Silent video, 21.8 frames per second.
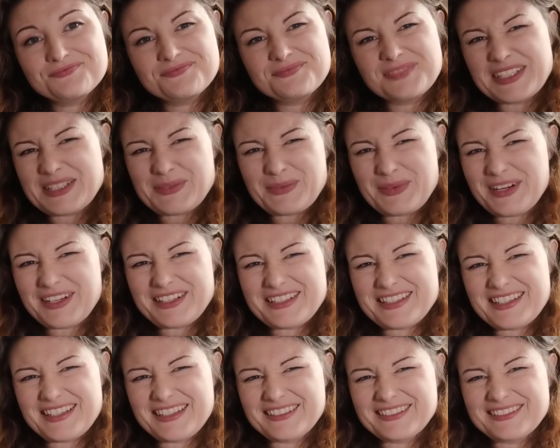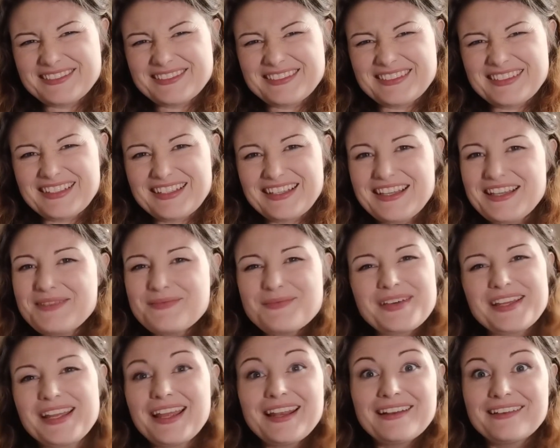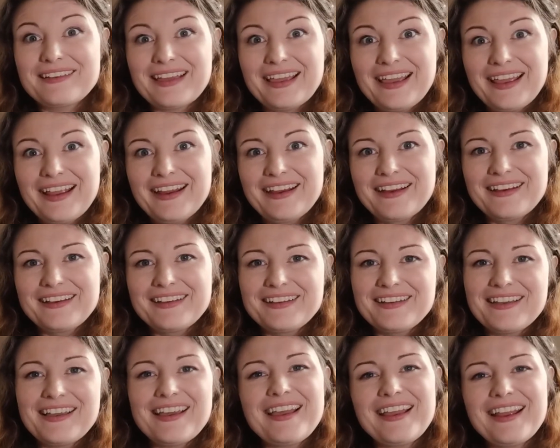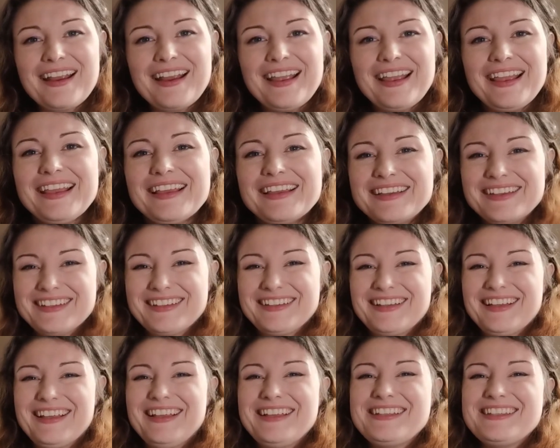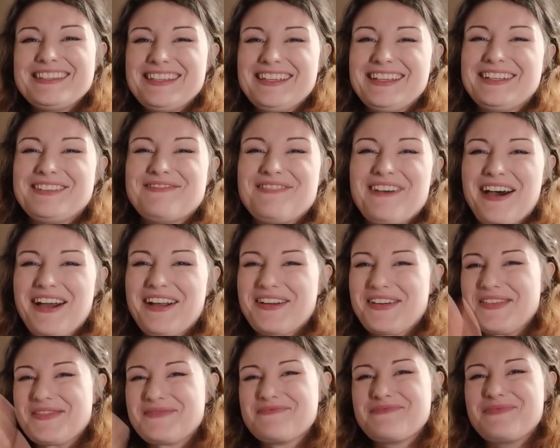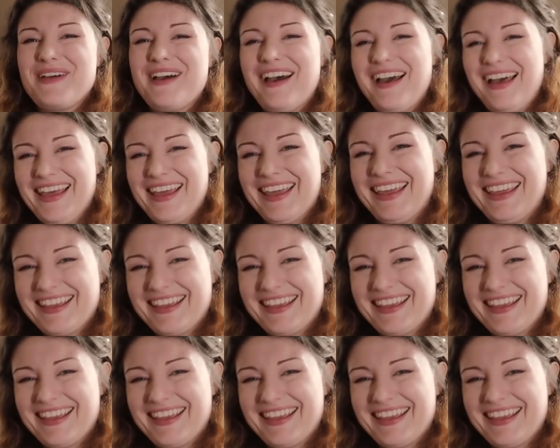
It's weird still, but I don't care. Alright, see you tomorrow. Bye.